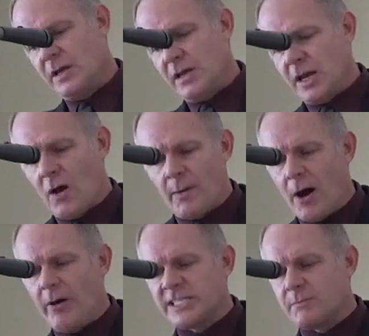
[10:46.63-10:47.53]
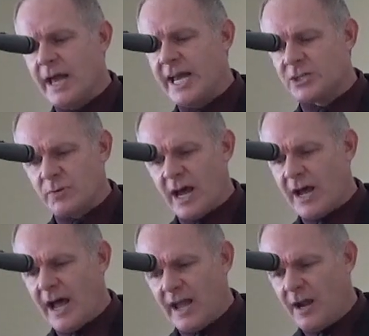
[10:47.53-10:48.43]
You know, I'm always amazed when
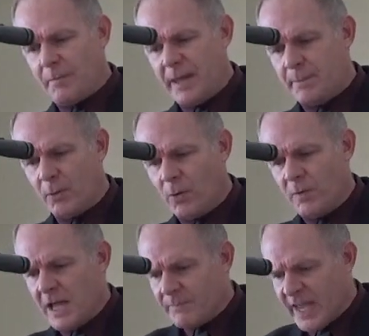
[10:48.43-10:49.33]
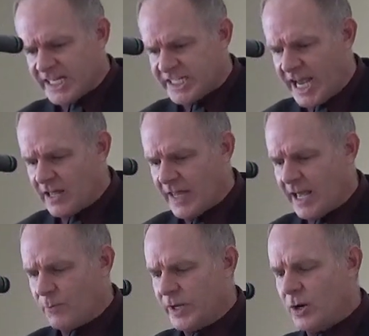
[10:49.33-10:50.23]
I, I hear people, they say
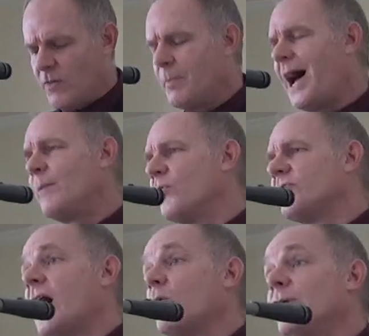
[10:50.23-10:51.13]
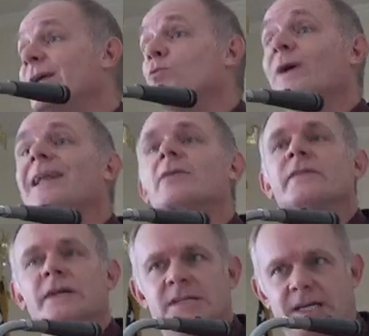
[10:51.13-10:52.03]
that, well, you know, the Bible is not really
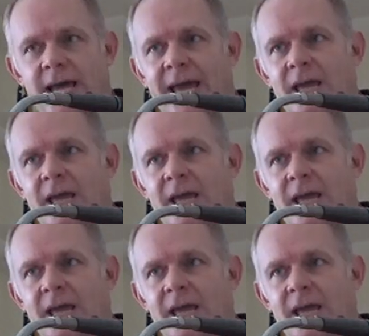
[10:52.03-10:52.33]
relevant today.